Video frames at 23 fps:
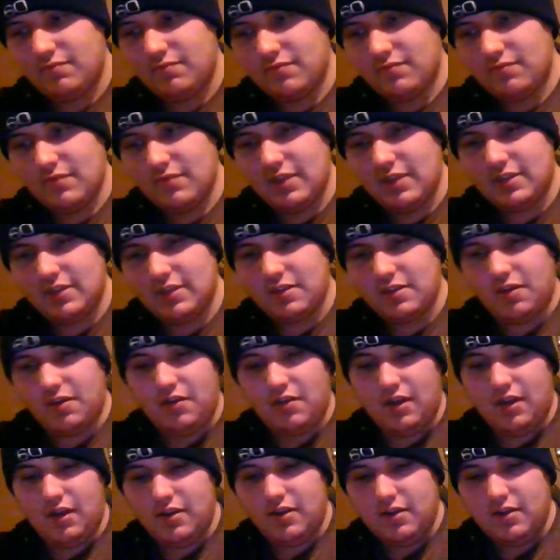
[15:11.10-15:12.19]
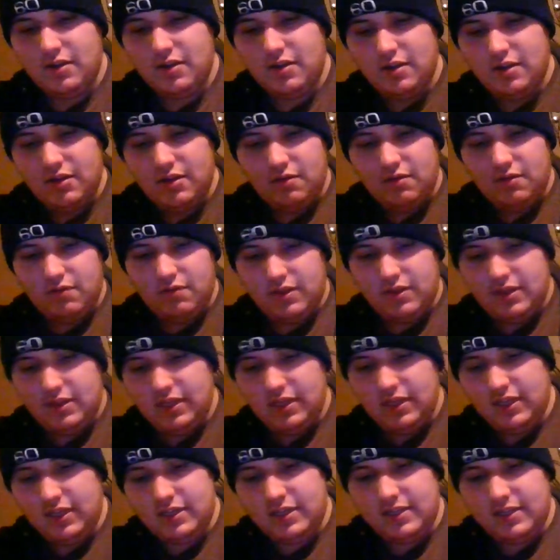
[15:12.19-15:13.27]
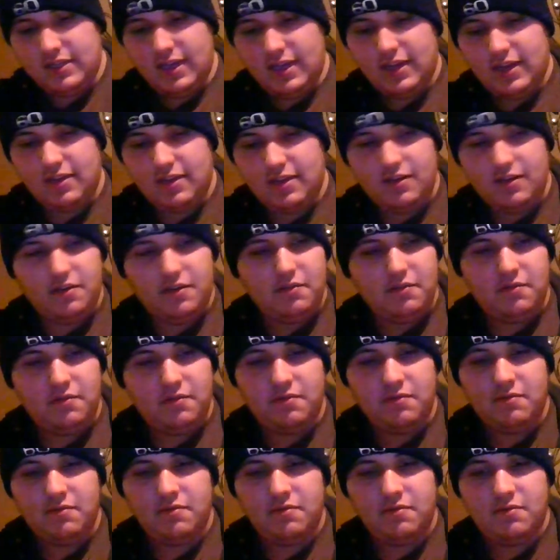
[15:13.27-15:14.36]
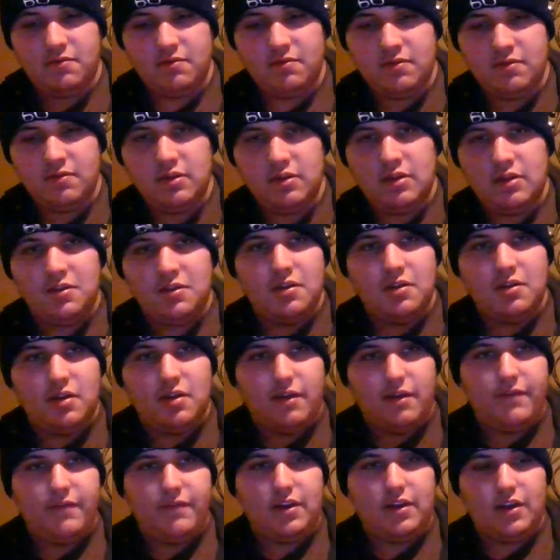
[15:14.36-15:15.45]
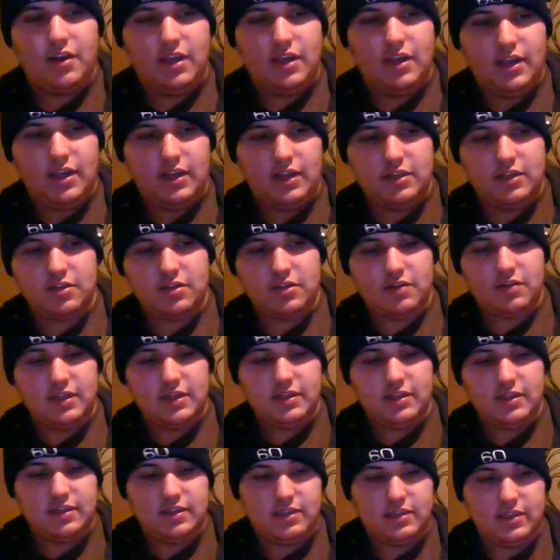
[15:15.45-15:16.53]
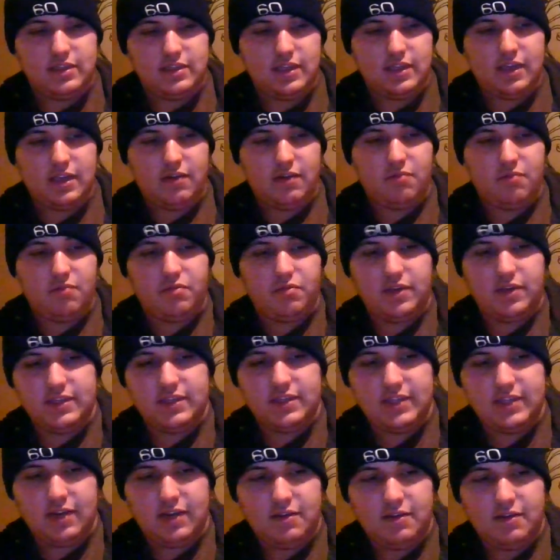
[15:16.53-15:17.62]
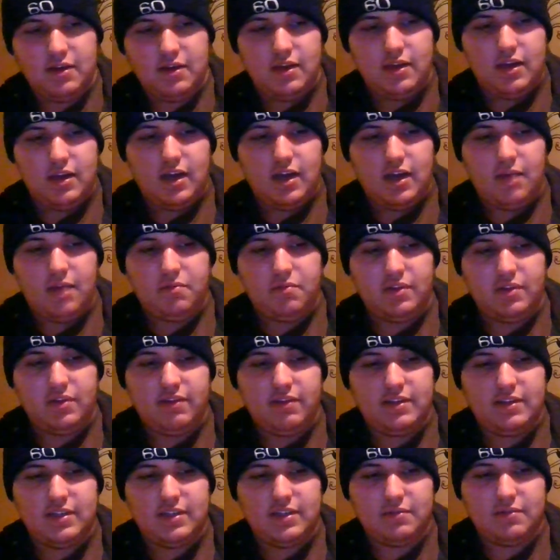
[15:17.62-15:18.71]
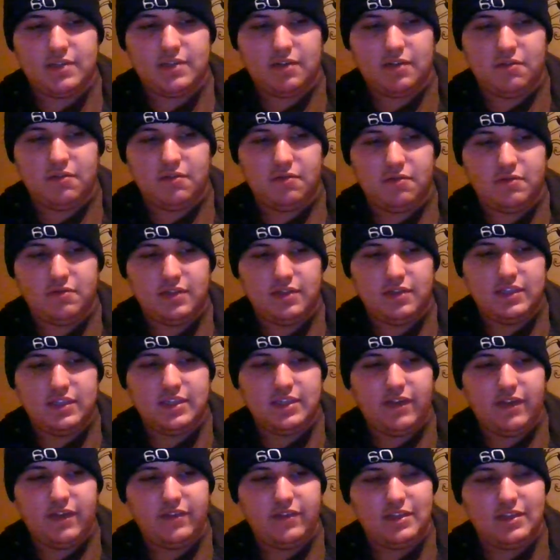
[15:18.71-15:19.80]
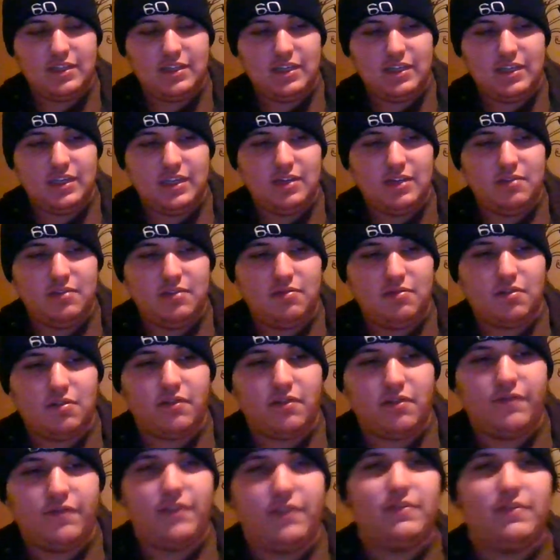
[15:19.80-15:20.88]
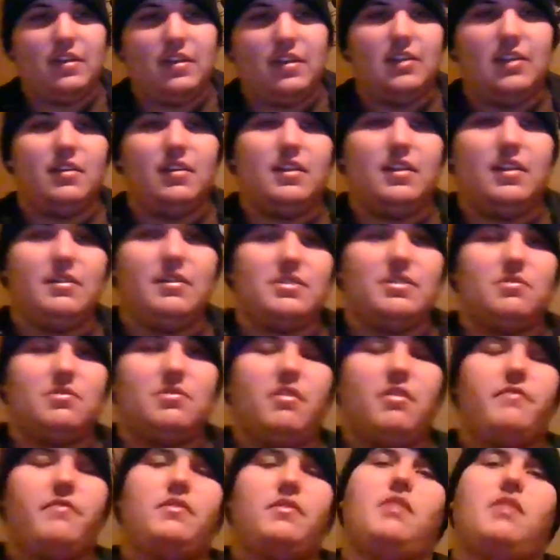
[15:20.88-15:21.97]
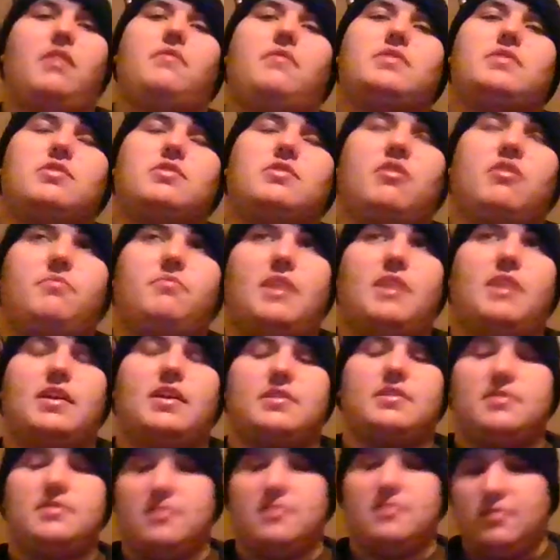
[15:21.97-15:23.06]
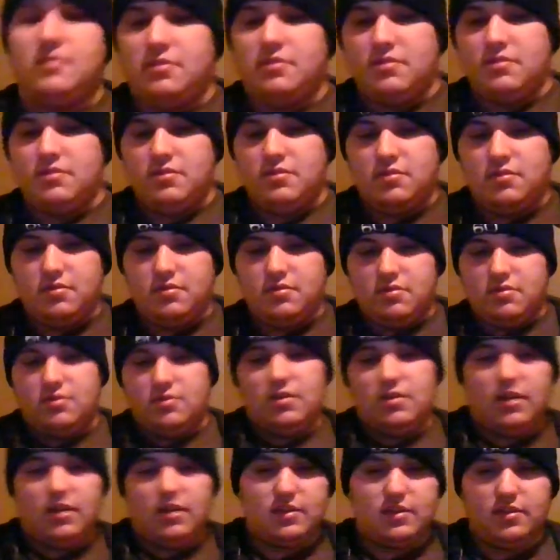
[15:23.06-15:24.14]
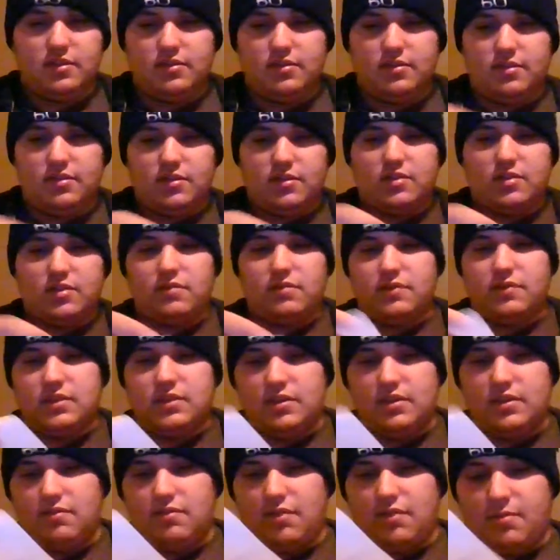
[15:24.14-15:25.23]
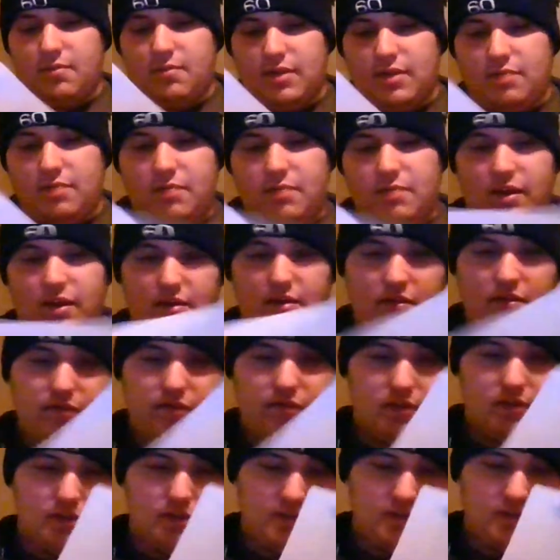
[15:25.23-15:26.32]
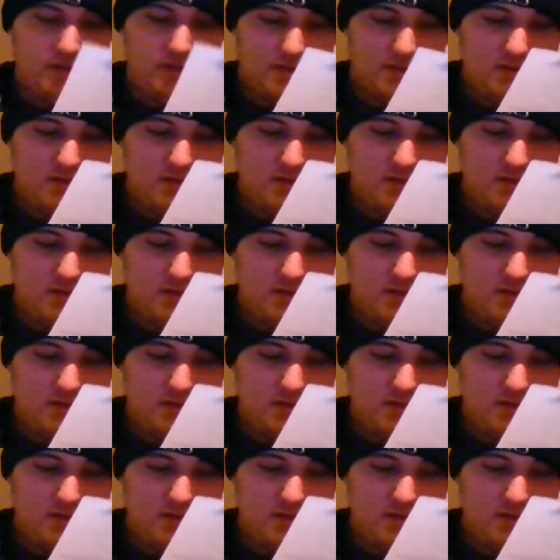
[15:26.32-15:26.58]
that's all right. With the deck, though, I'm very interested in seeing how it plays out. I believe this thing was like only 17 or 15. I think it was 12. No, it was $12. Actually, here's the receipt. Why am I debating over this?